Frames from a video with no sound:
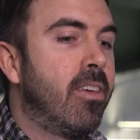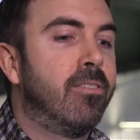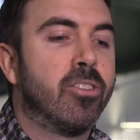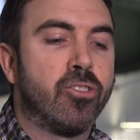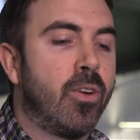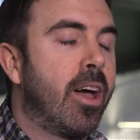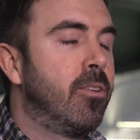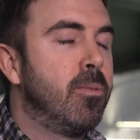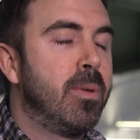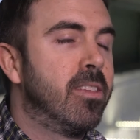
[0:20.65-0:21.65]
that virtual reality
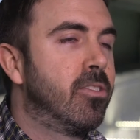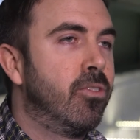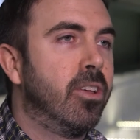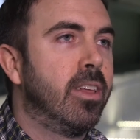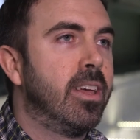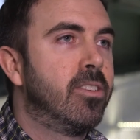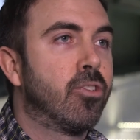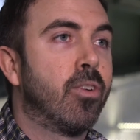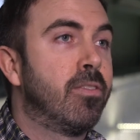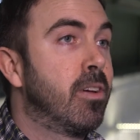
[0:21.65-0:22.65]
would be this really
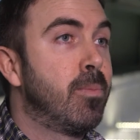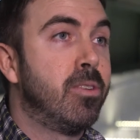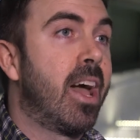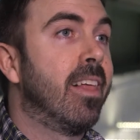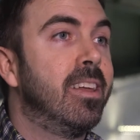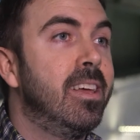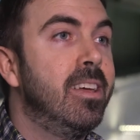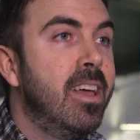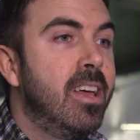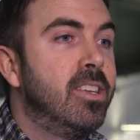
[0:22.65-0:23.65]
terrific modality
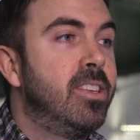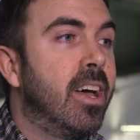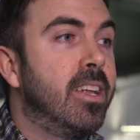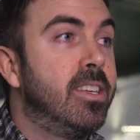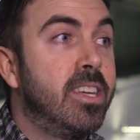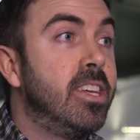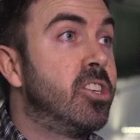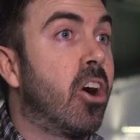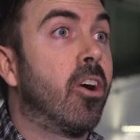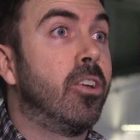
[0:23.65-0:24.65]
to teach
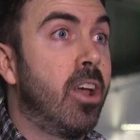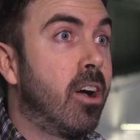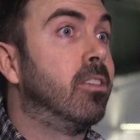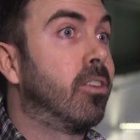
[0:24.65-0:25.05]
our young